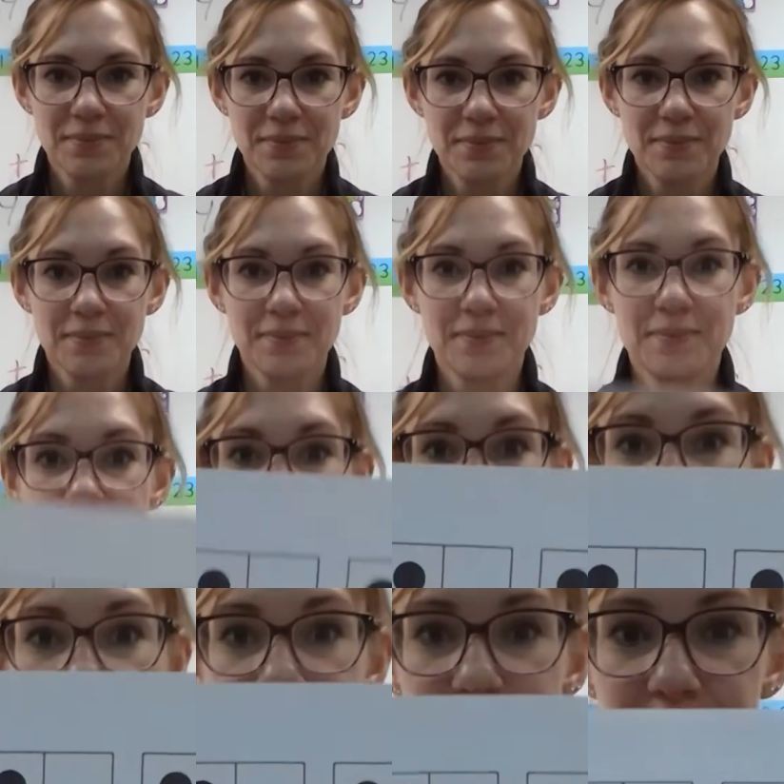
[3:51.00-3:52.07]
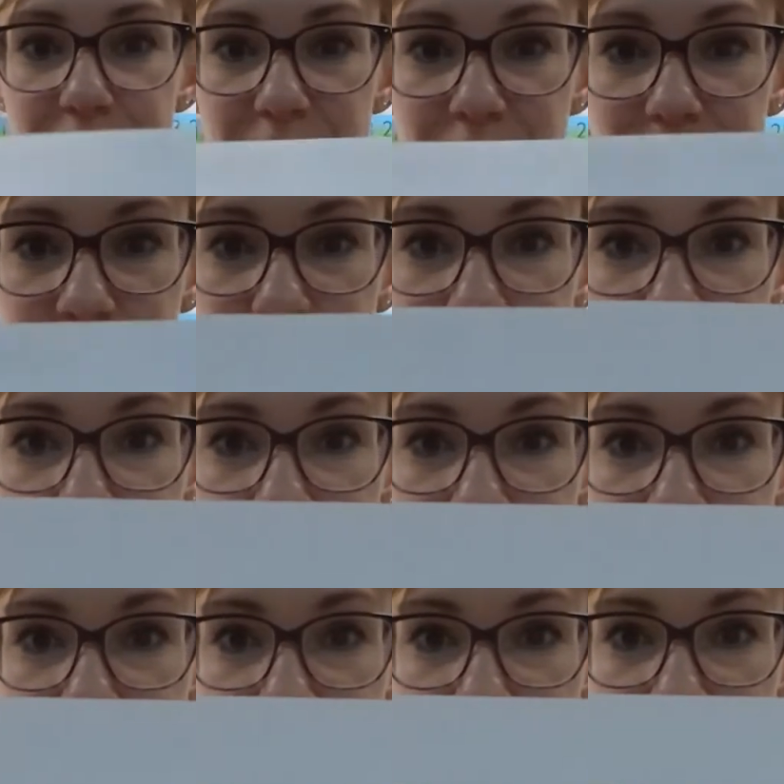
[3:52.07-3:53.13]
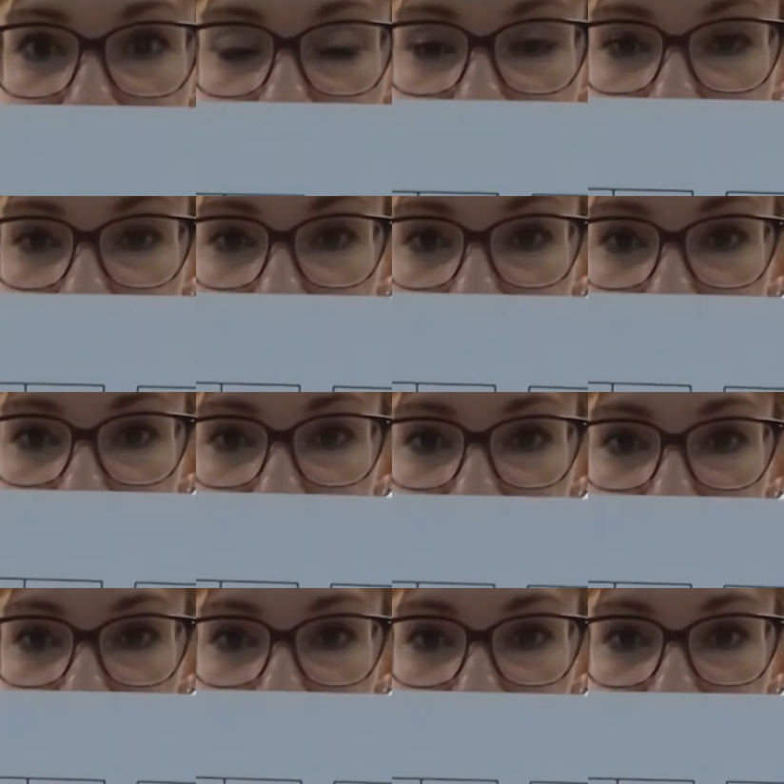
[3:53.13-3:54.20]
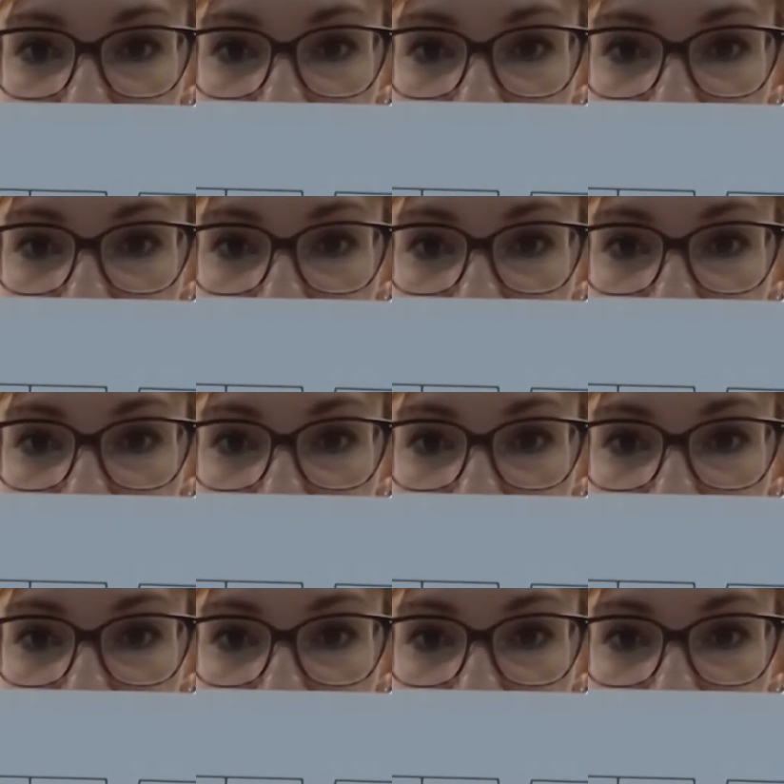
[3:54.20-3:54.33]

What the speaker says: Nothing is said.